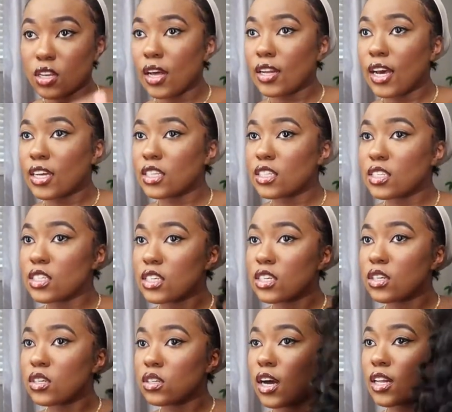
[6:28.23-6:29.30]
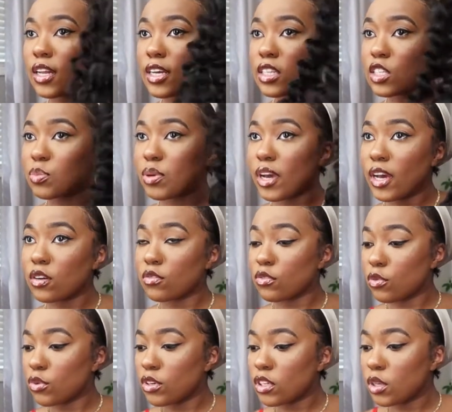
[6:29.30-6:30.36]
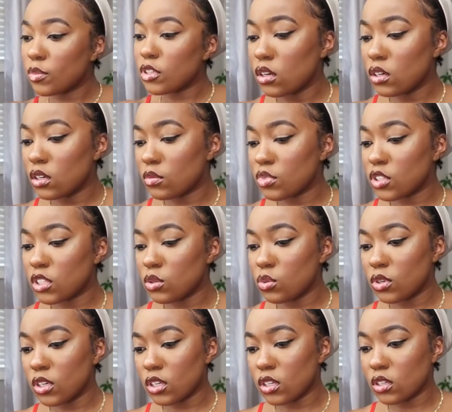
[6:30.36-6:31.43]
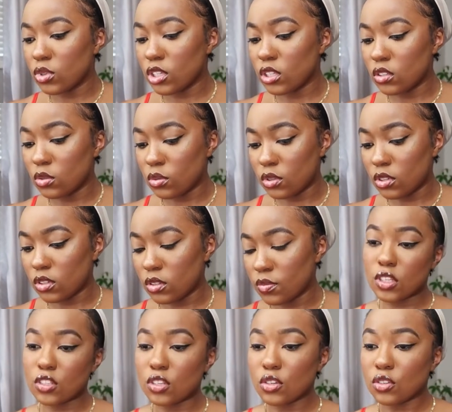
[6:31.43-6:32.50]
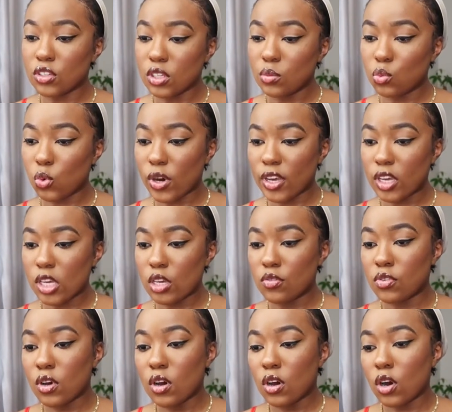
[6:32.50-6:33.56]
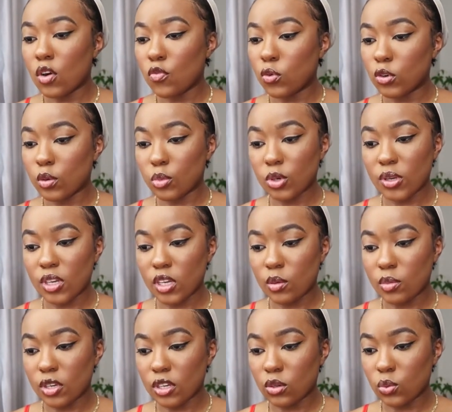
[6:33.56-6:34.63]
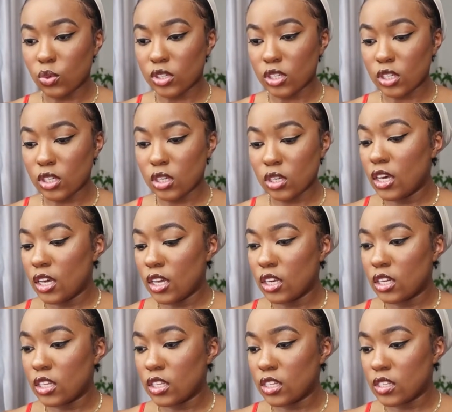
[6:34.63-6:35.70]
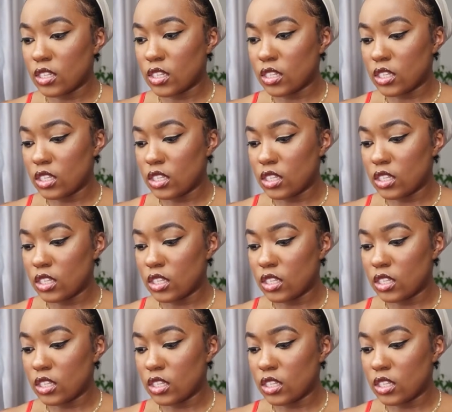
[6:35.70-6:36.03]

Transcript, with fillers: I like this here. I like this pattern for real. Let me um see what wig this was. This is a deep wave affordable headband wig and this is